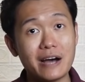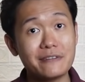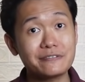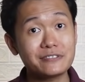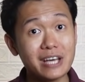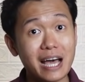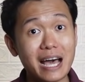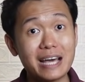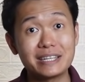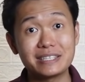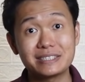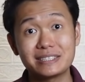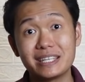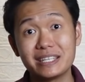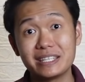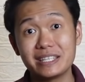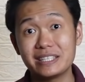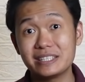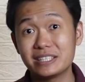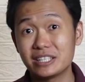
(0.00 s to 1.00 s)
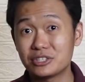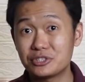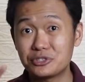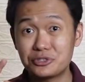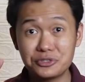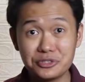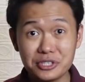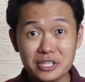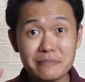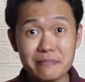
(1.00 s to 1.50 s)
after understanding the
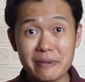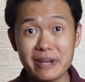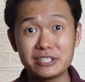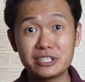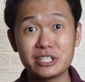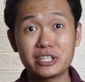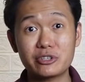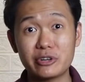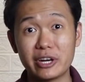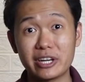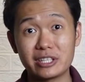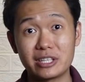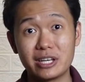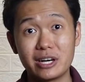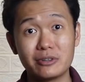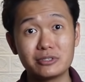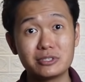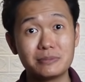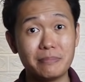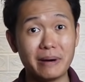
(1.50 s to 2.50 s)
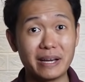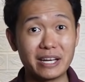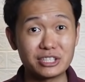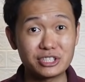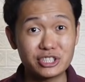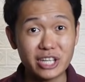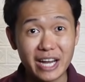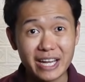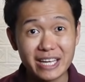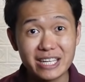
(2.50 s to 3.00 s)
3 major crackdowns by the
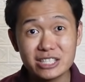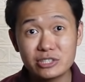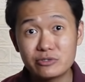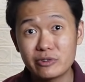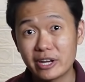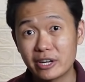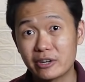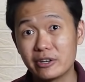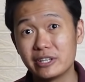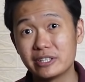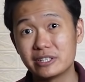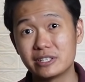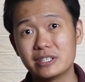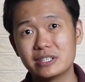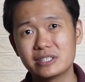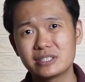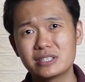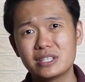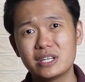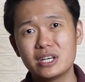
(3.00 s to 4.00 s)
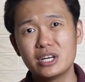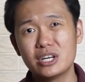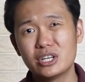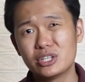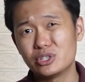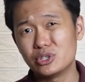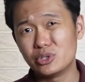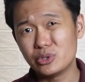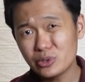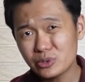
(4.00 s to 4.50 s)
Chinese regulators,
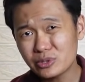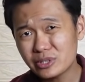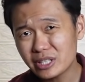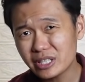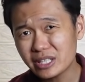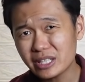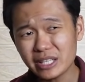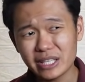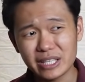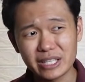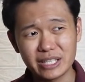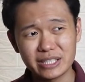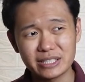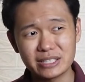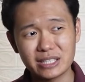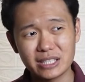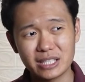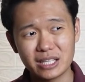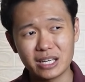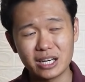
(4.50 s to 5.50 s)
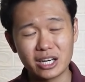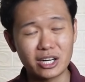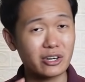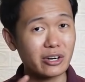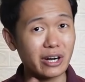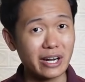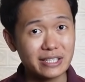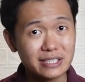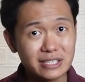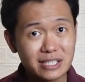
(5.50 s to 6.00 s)
do you think it is a
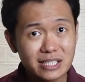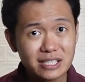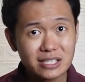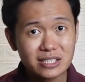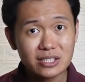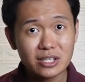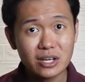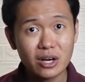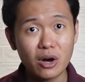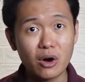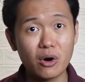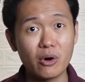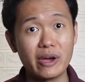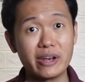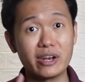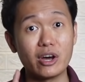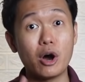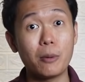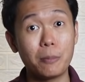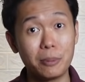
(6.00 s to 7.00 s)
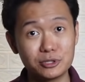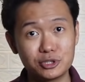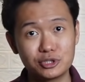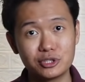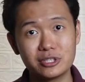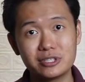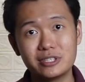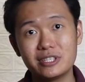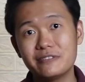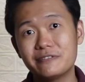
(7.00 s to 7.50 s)
crisis or an
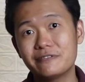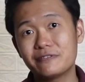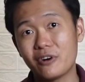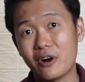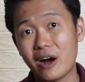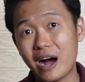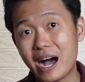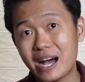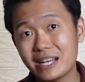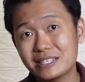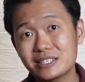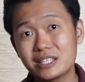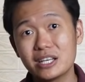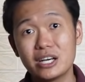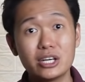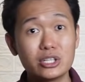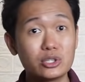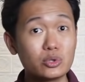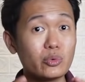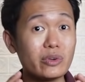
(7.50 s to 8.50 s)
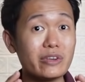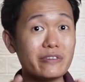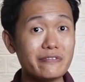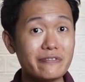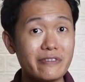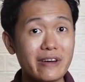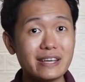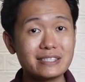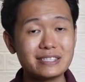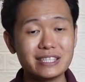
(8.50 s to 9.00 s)
opportunity for us to
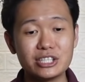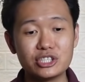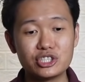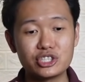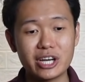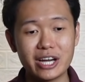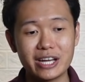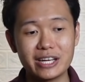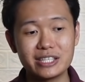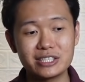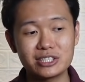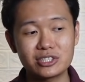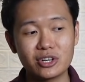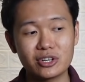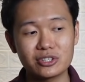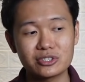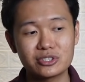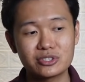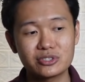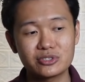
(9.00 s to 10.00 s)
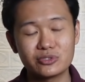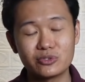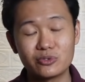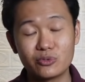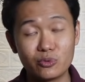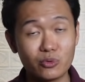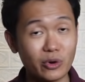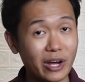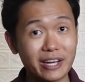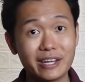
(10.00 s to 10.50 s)
invest in Chinese stocks
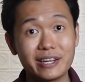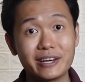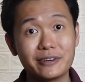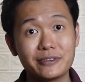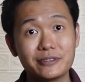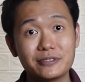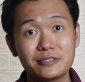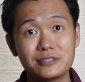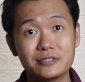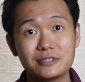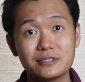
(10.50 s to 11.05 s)
right now?